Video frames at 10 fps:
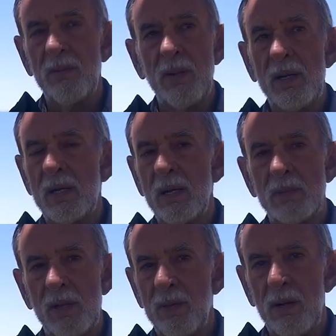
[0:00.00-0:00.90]
Many
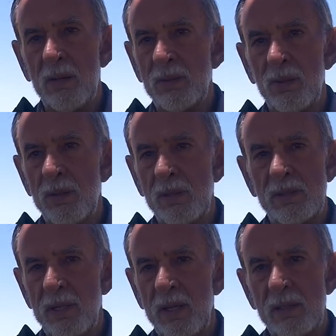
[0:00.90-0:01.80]
times I thought I was going
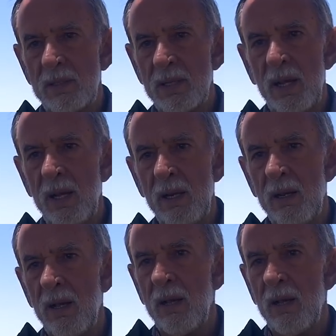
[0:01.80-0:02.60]
insane,